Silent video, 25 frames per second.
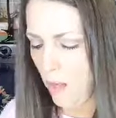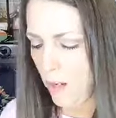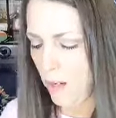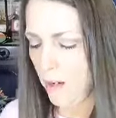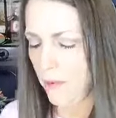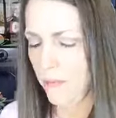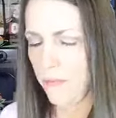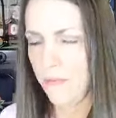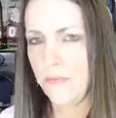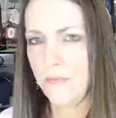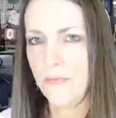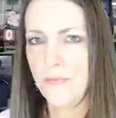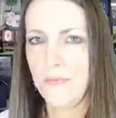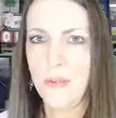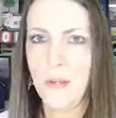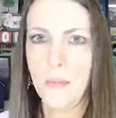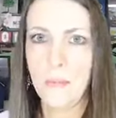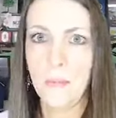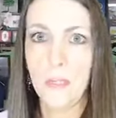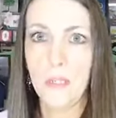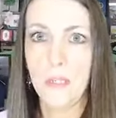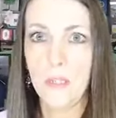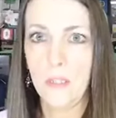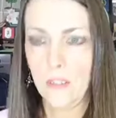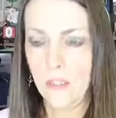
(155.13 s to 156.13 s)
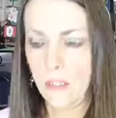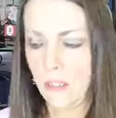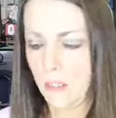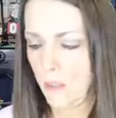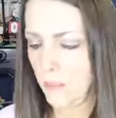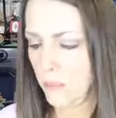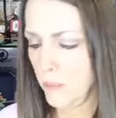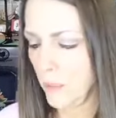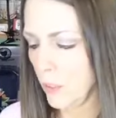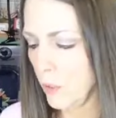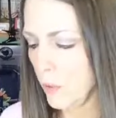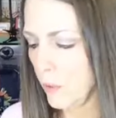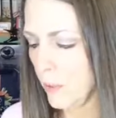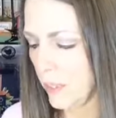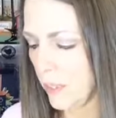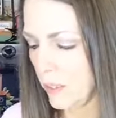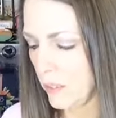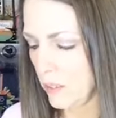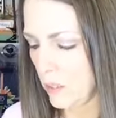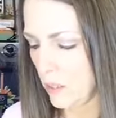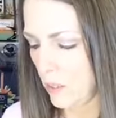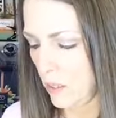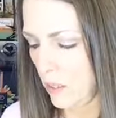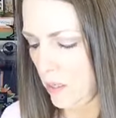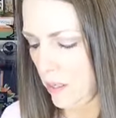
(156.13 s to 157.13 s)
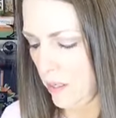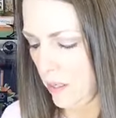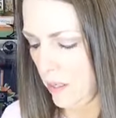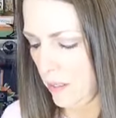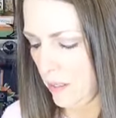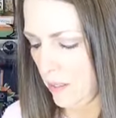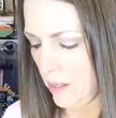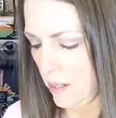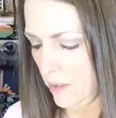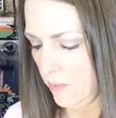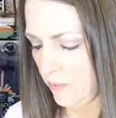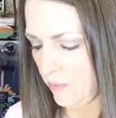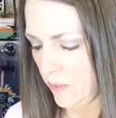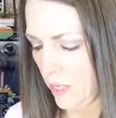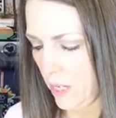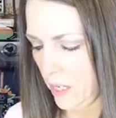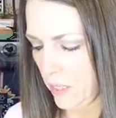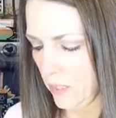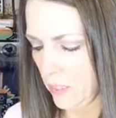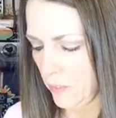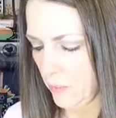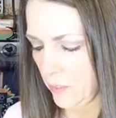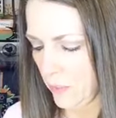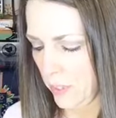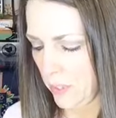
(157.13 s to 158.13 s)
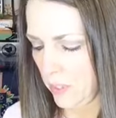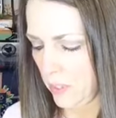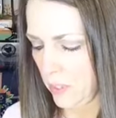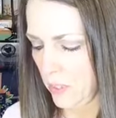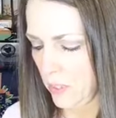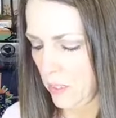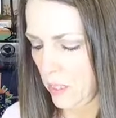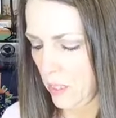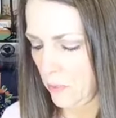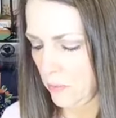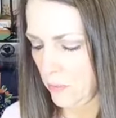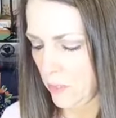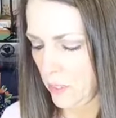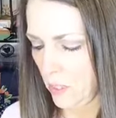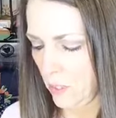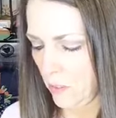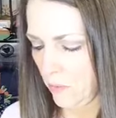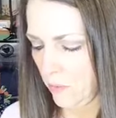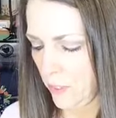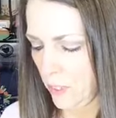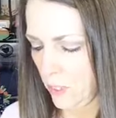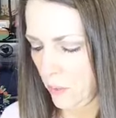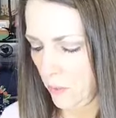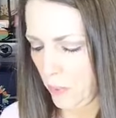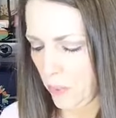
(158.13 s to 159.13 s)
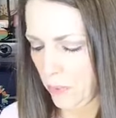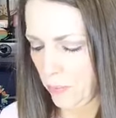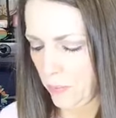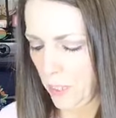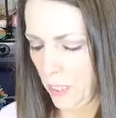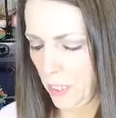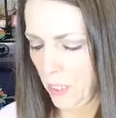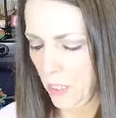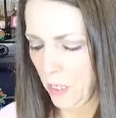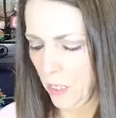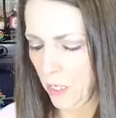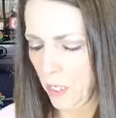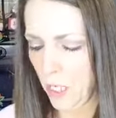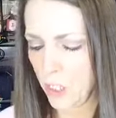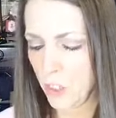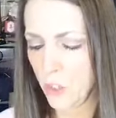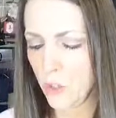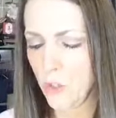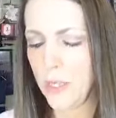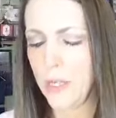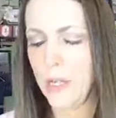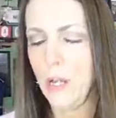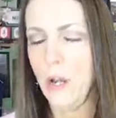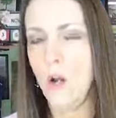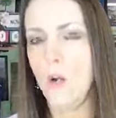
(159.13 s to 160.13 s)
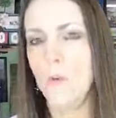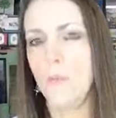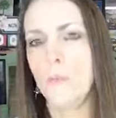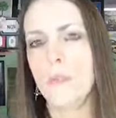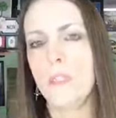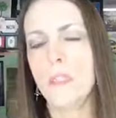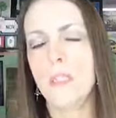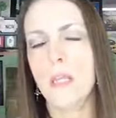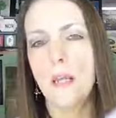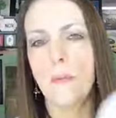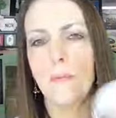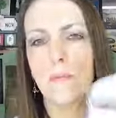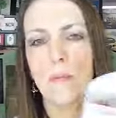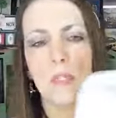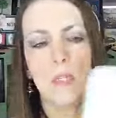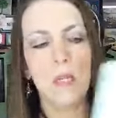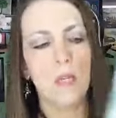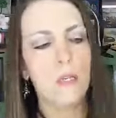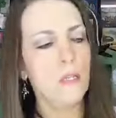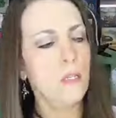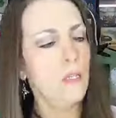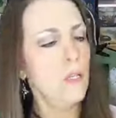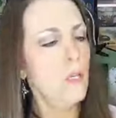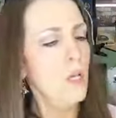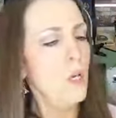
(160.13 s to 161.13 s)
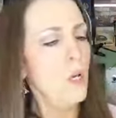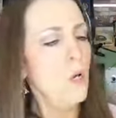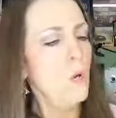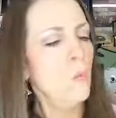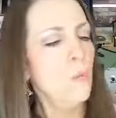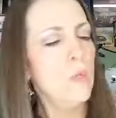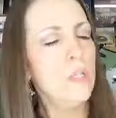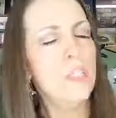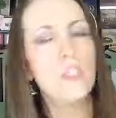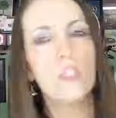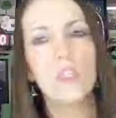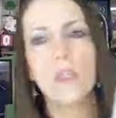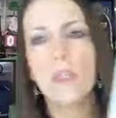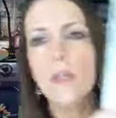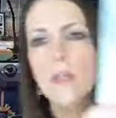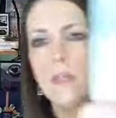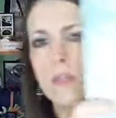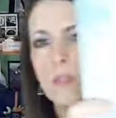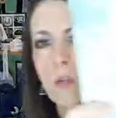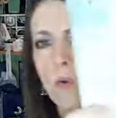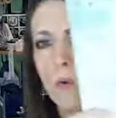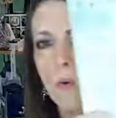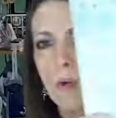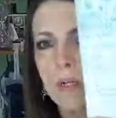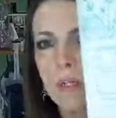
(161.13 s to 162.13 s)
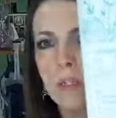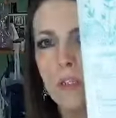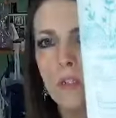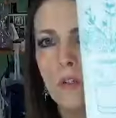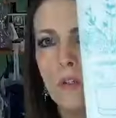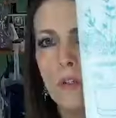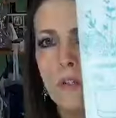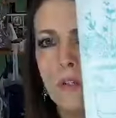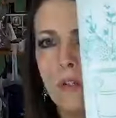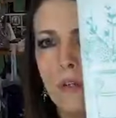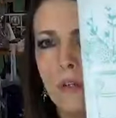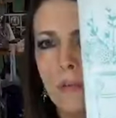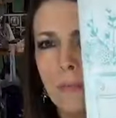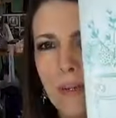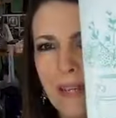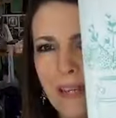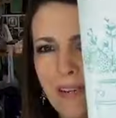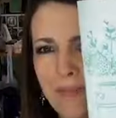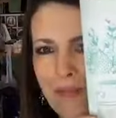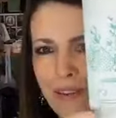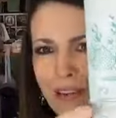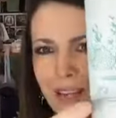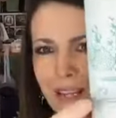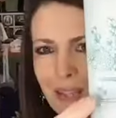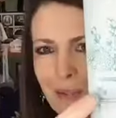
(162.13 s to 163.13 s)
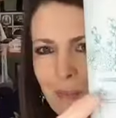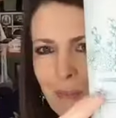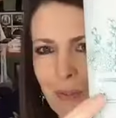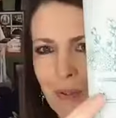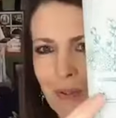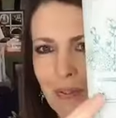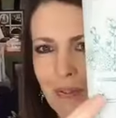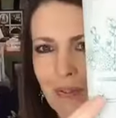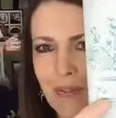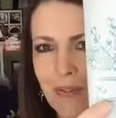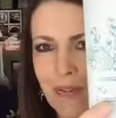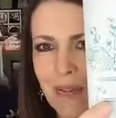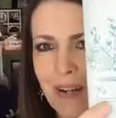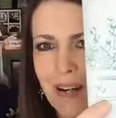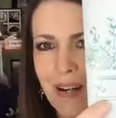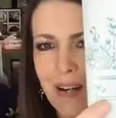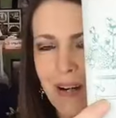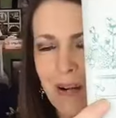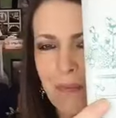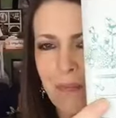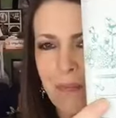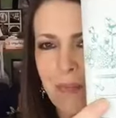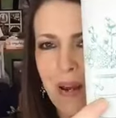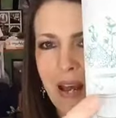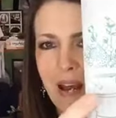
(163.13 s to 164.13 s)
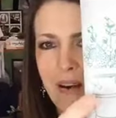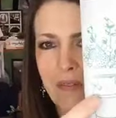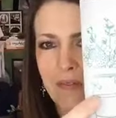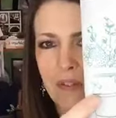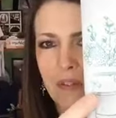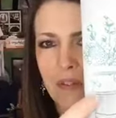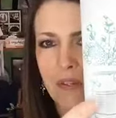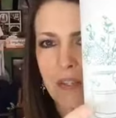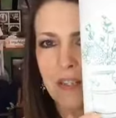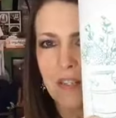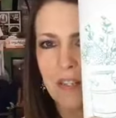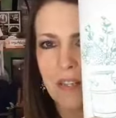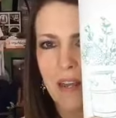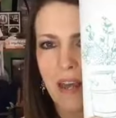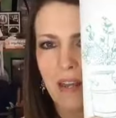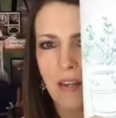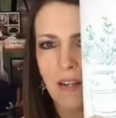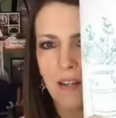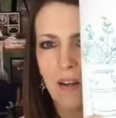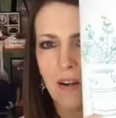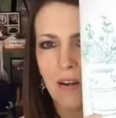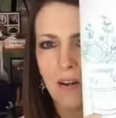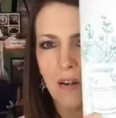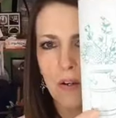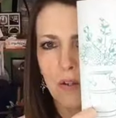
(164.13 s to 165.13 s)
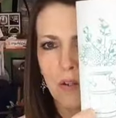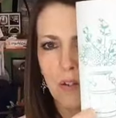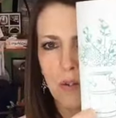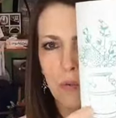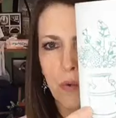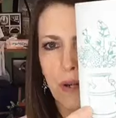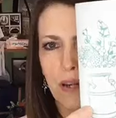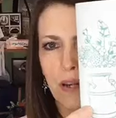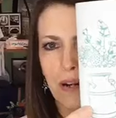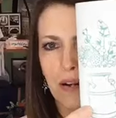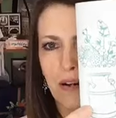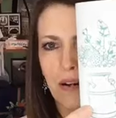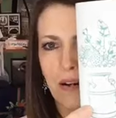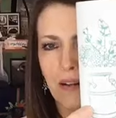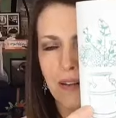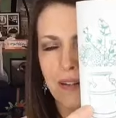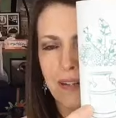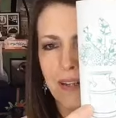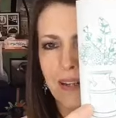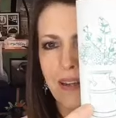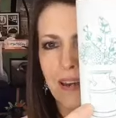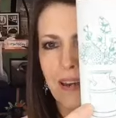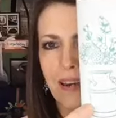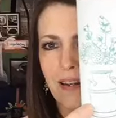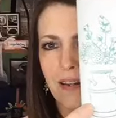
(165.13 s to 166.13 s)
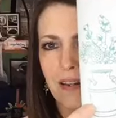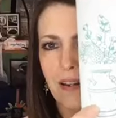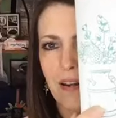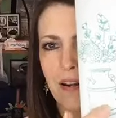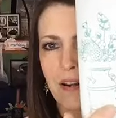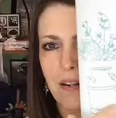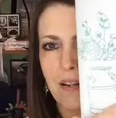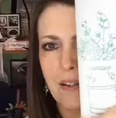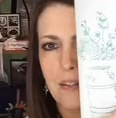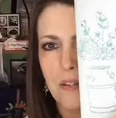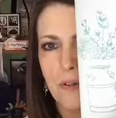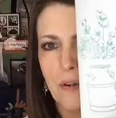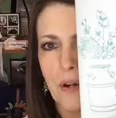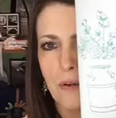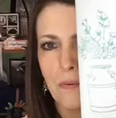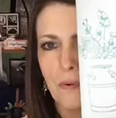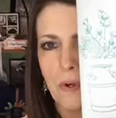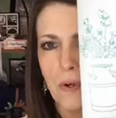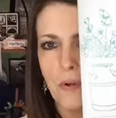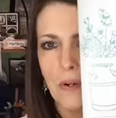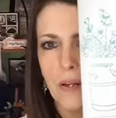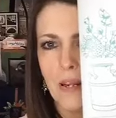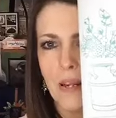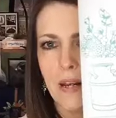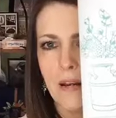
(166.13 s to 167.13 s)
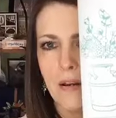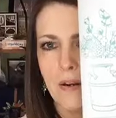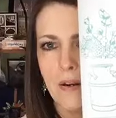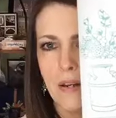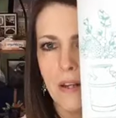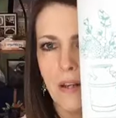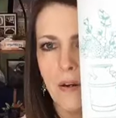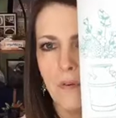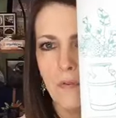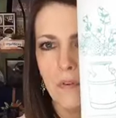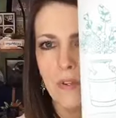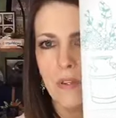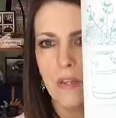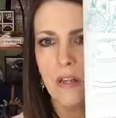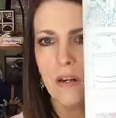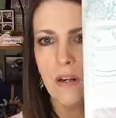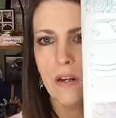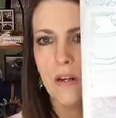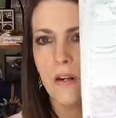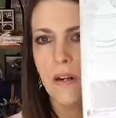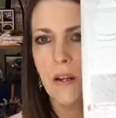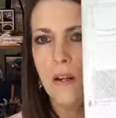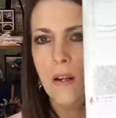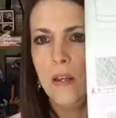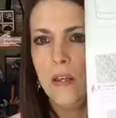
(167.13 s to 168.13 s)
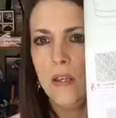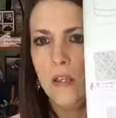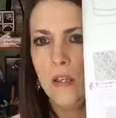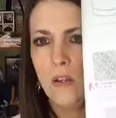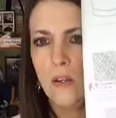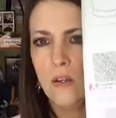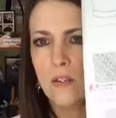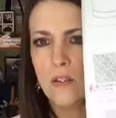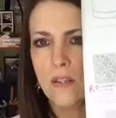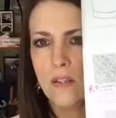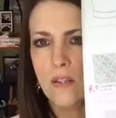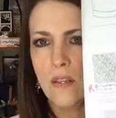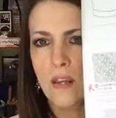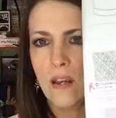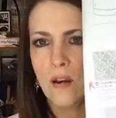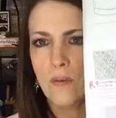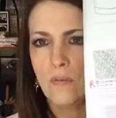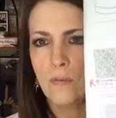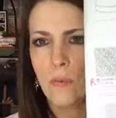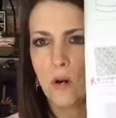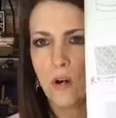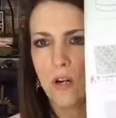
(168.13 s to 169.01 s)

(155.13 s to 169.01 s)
I'm going to look it up real quick. Sorry, I forgot to bring the stamp set over here with me. Country Home stamp set, which is going to still be available after this catalog goes away, our holiday catalog. So I wrote Carrie over there. You can see I've